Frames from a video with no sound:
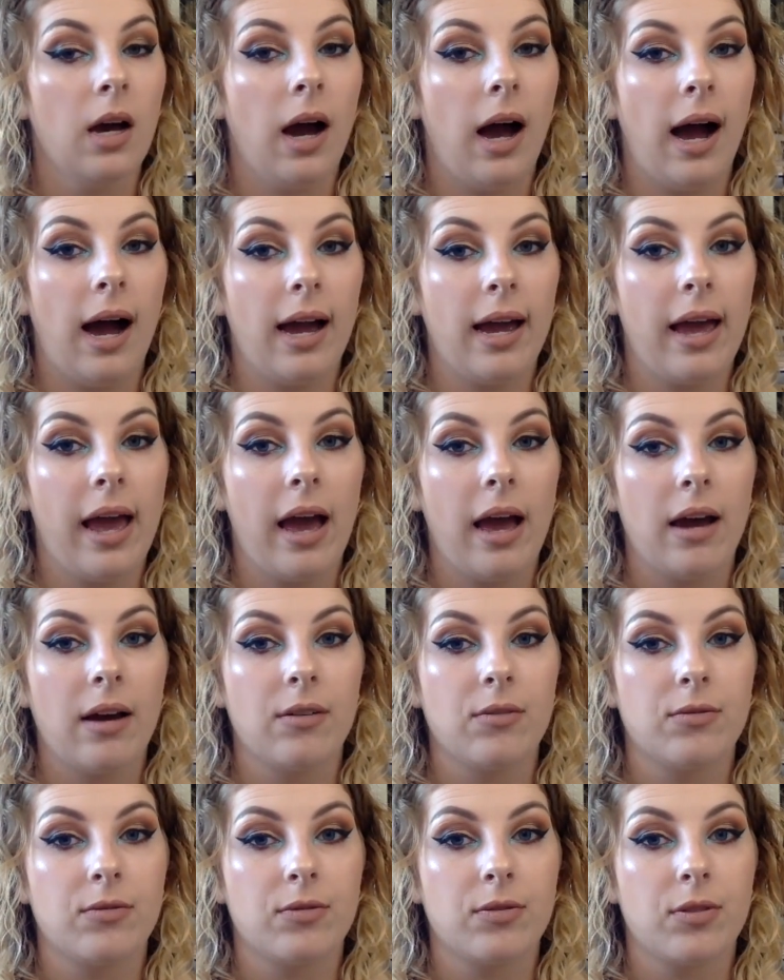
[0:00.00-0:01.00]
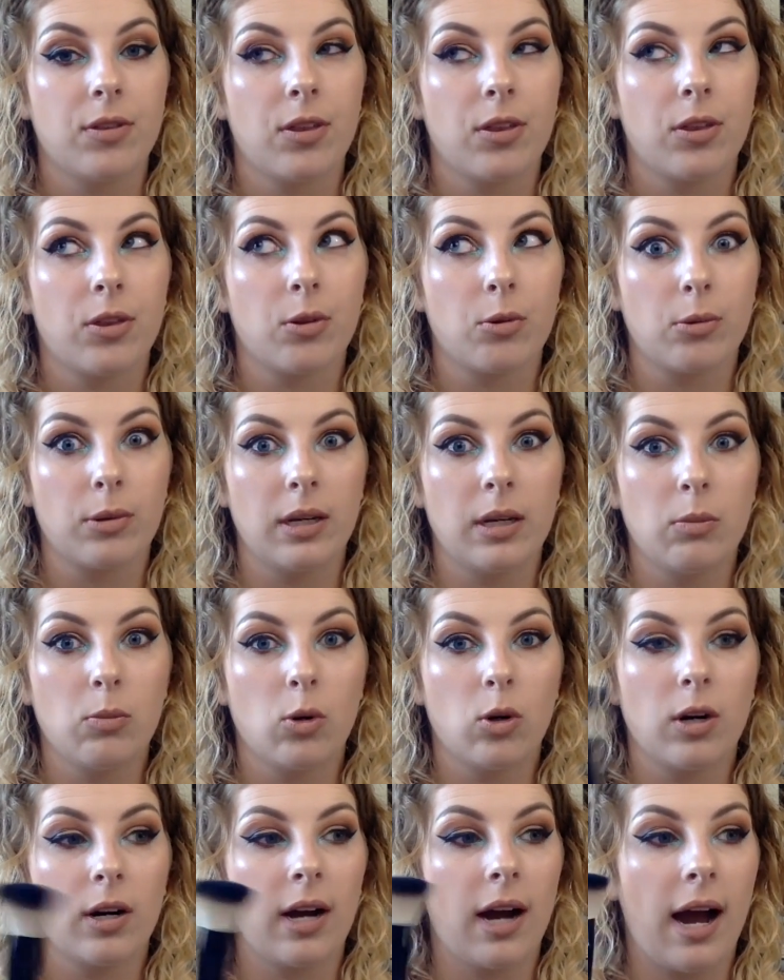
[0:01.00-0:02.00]
I have 3
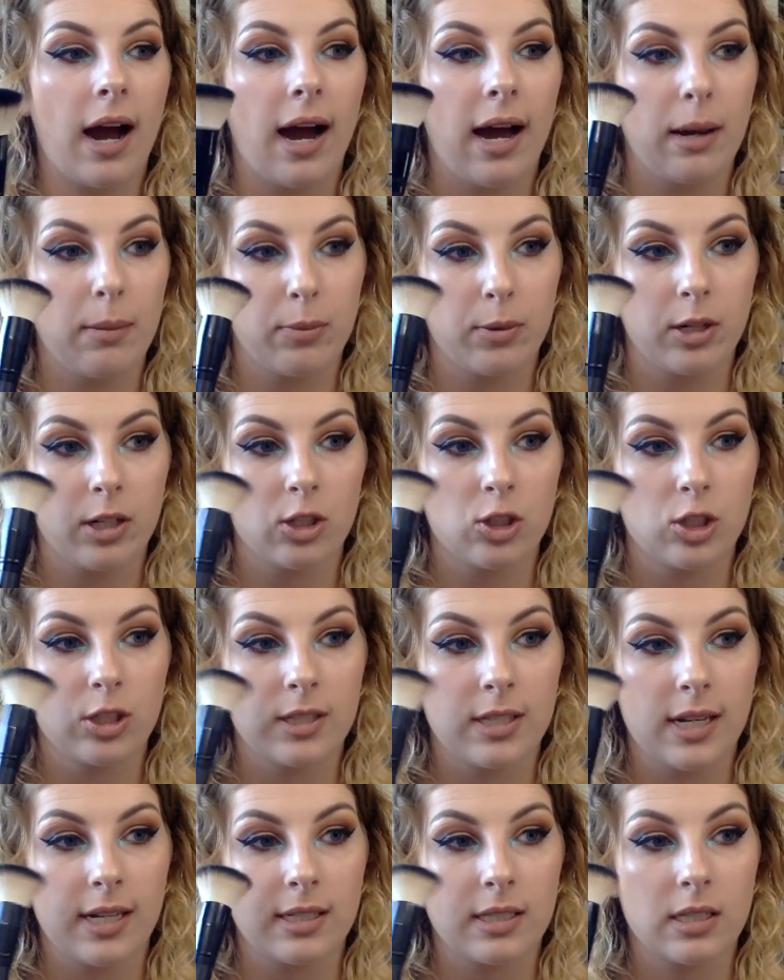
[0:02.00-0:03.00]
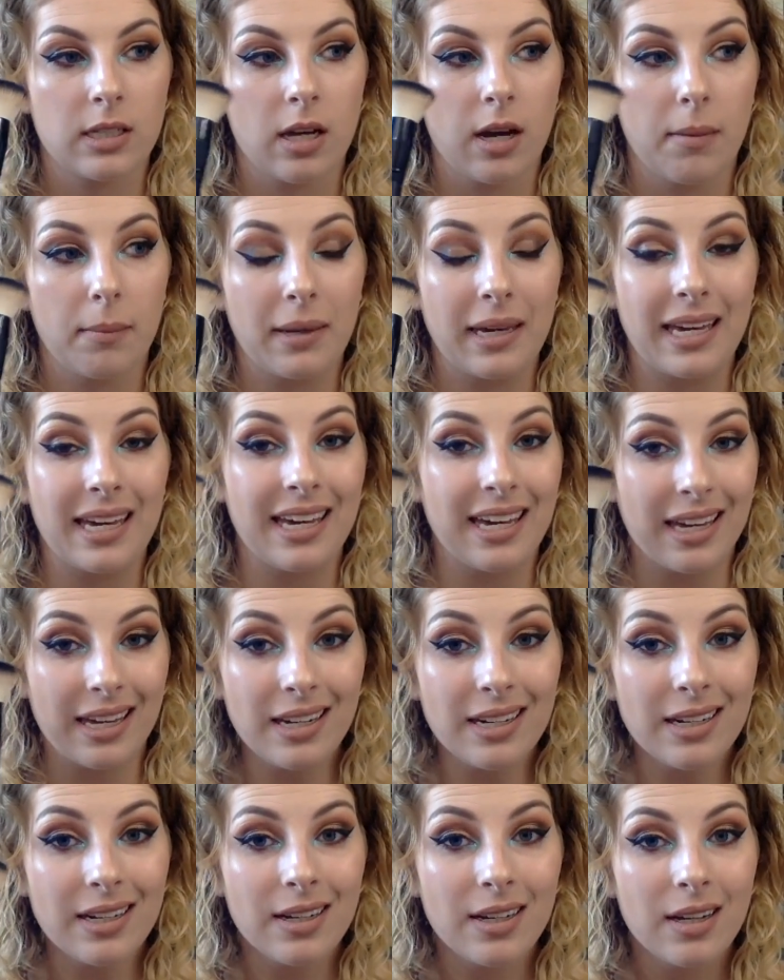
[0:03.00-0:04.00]
more eye brush sets coming in,
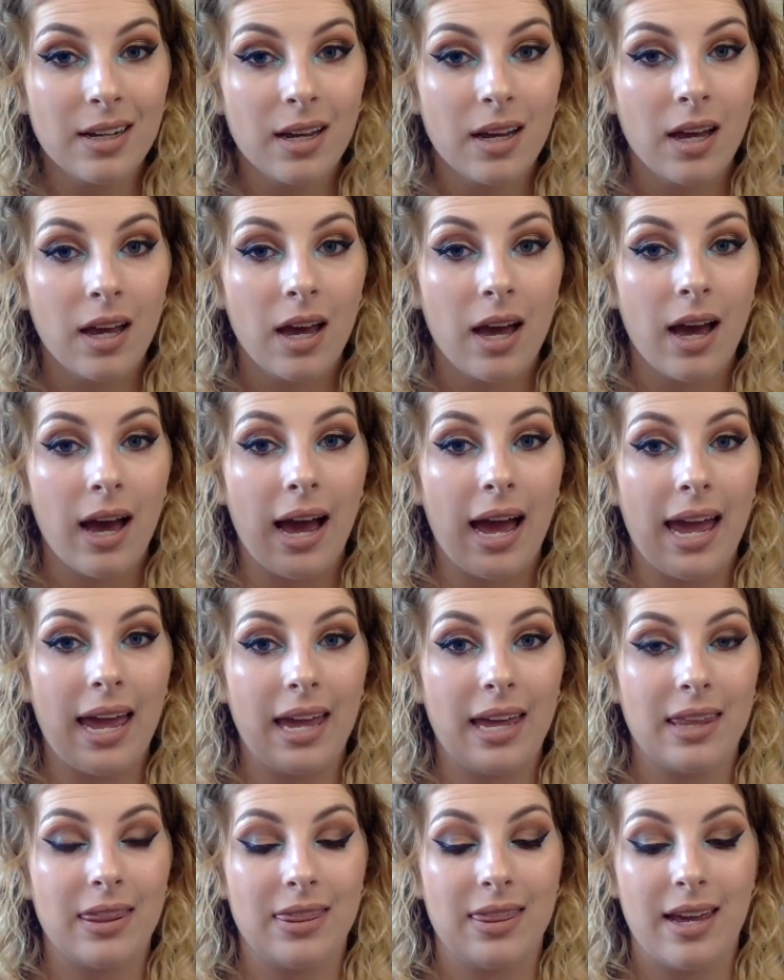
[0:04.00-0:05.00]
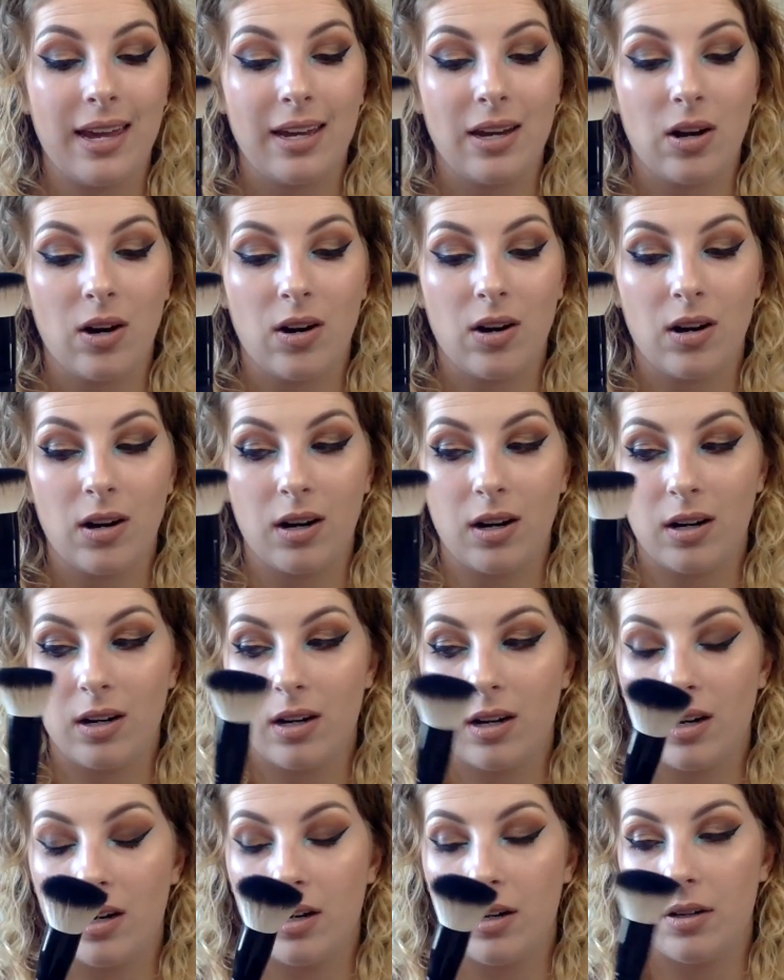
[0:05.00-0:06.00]
and they are,
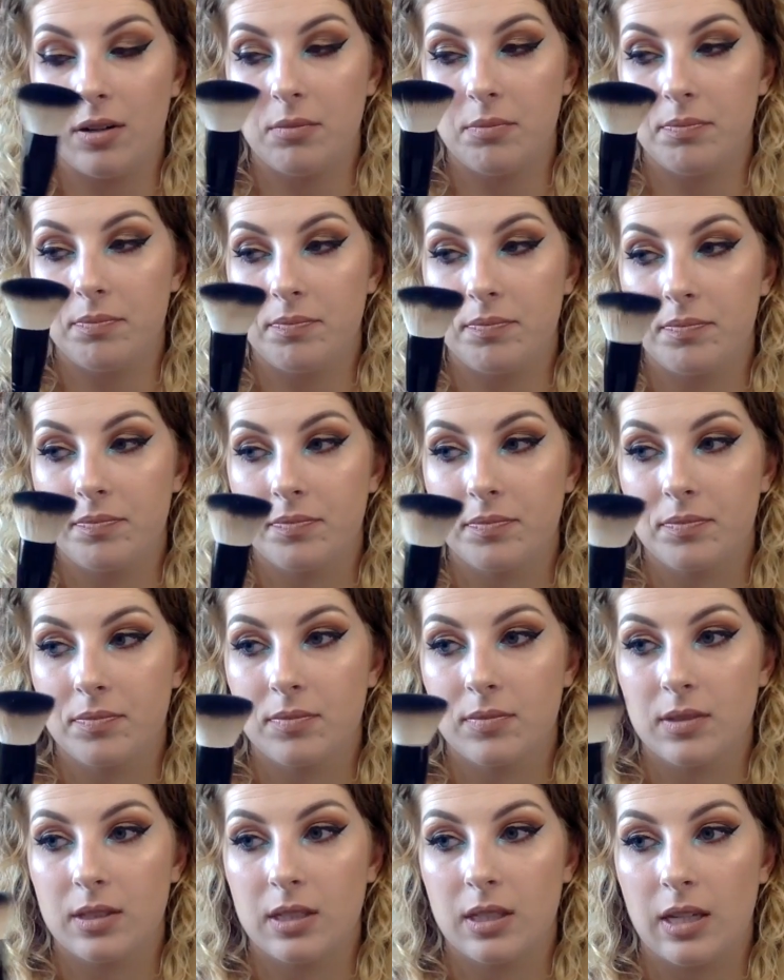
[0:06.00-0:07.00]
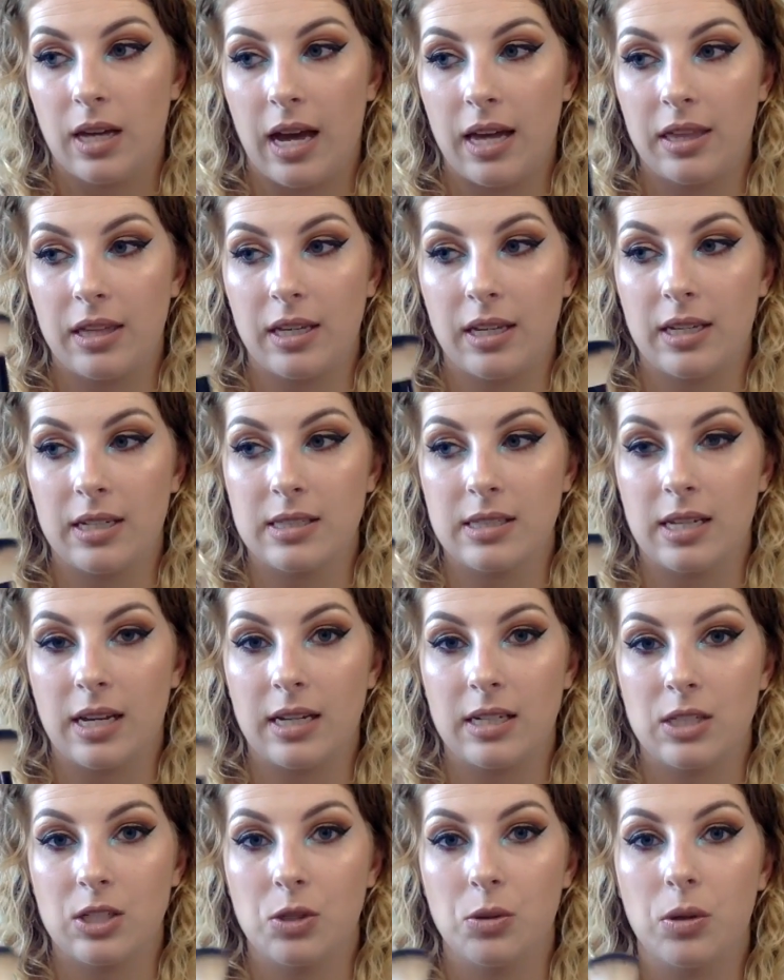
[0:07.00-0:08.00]
I think it's
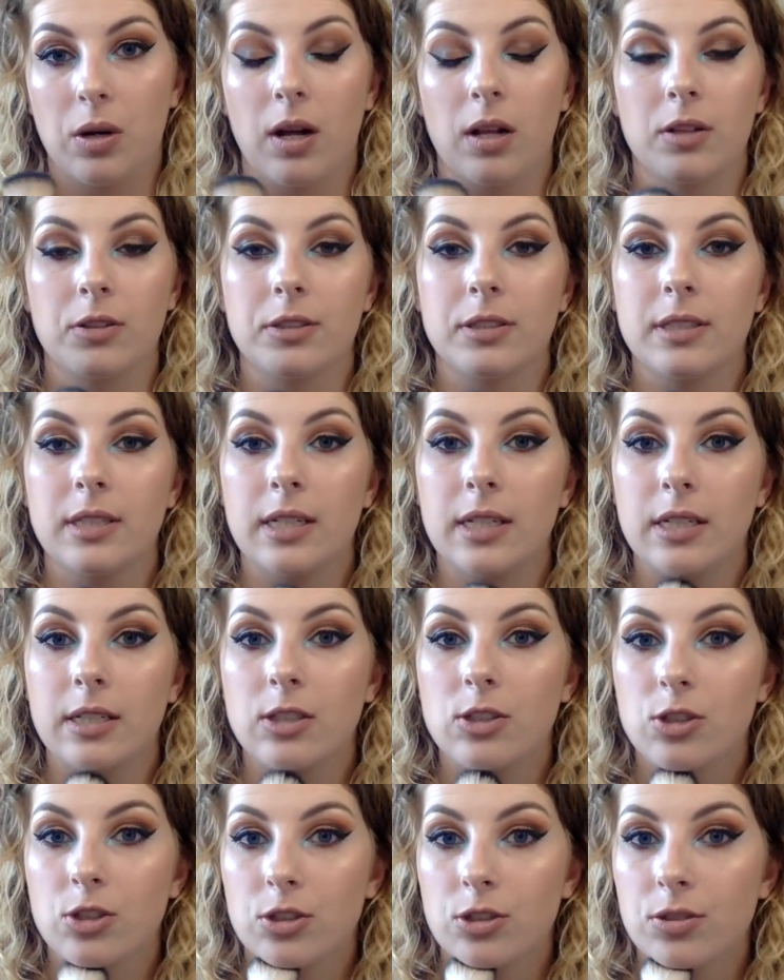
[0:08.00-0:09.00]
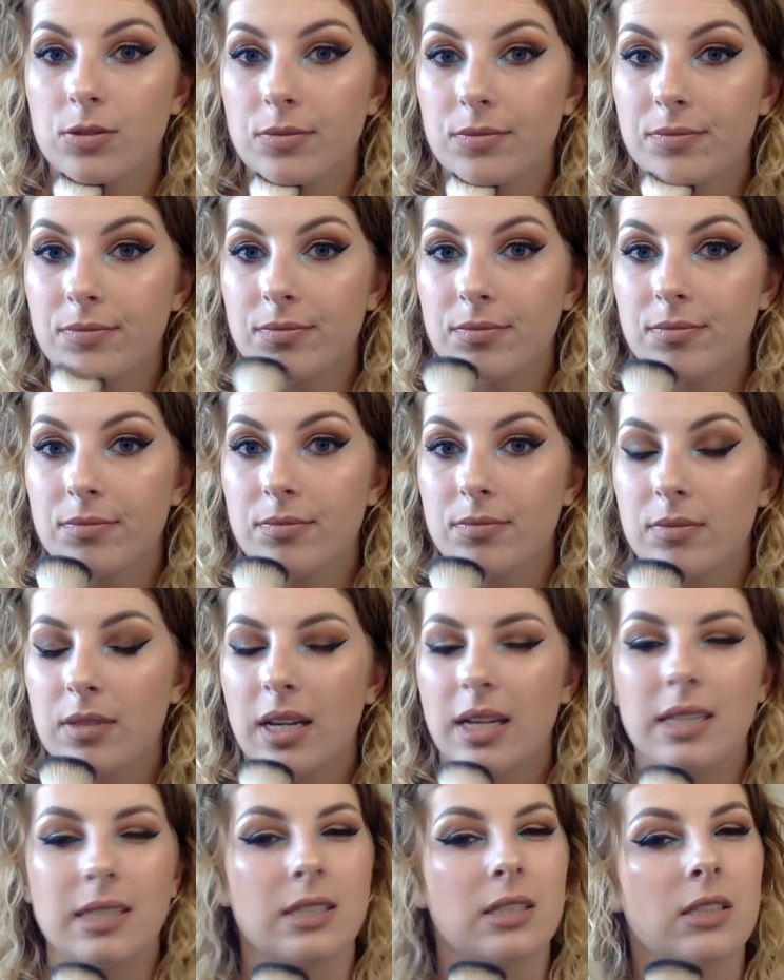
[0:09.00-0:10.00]
like $2 each.
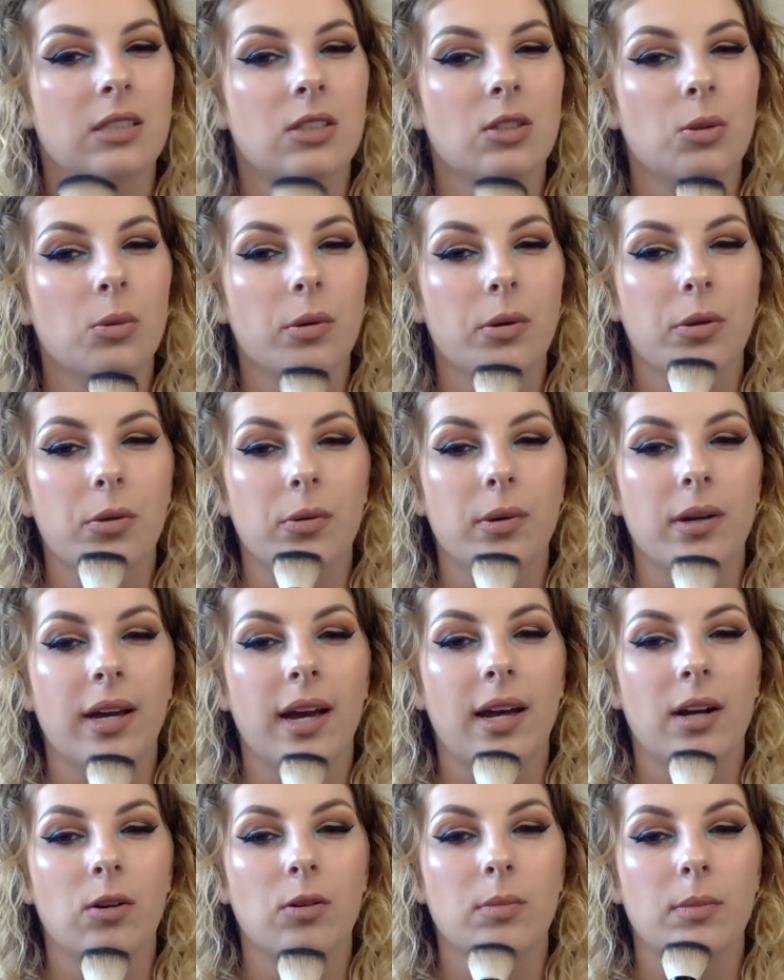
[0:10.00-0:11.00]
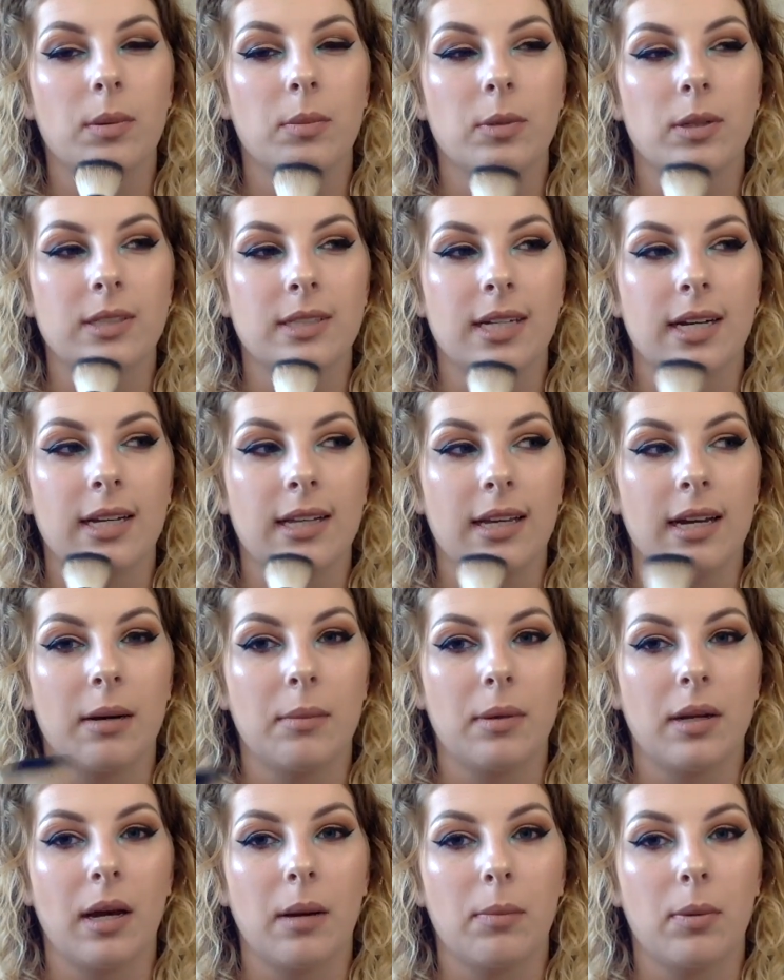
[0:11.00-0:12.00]
It's 2 or 3. I don't remember exactly how
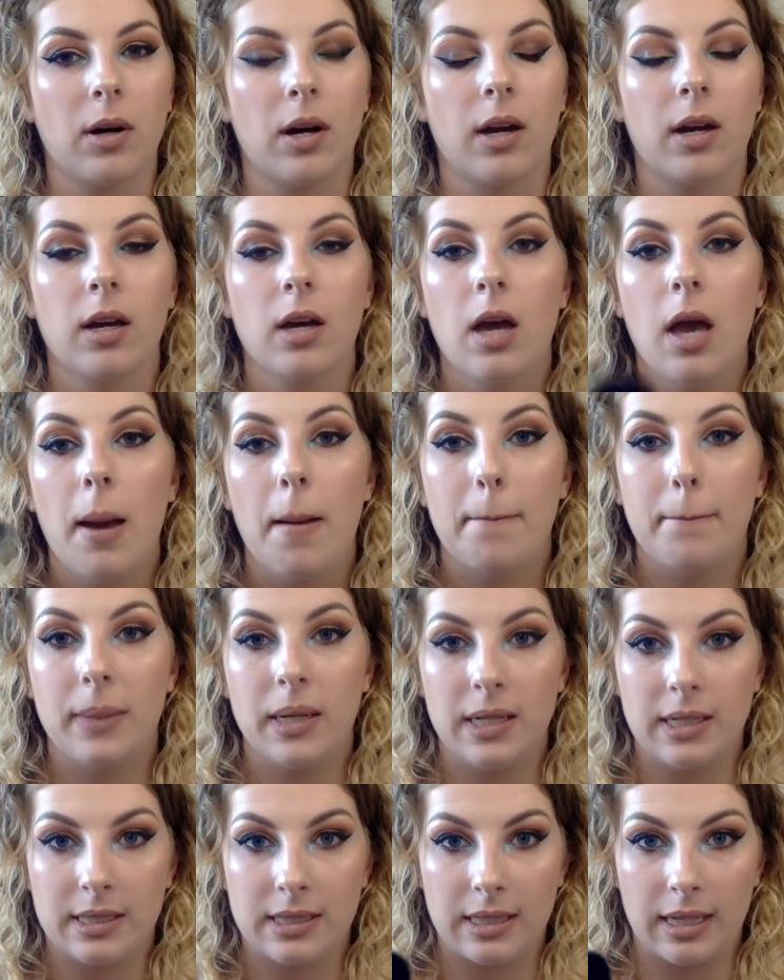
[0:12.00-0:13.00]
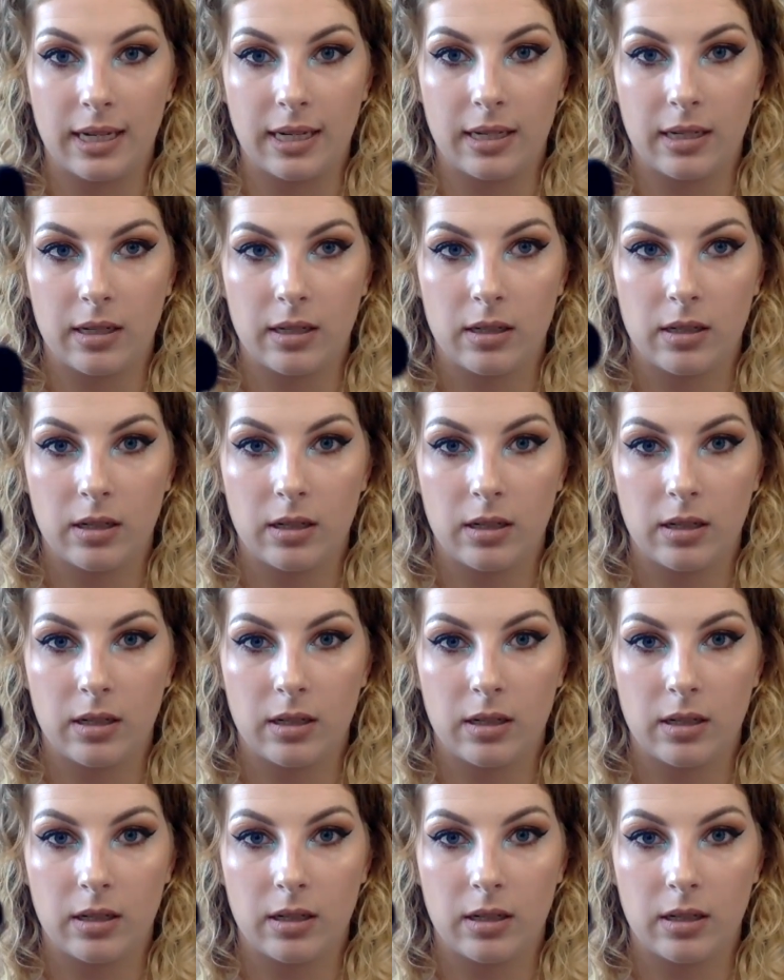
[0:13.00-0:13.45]
many I bought, but it's like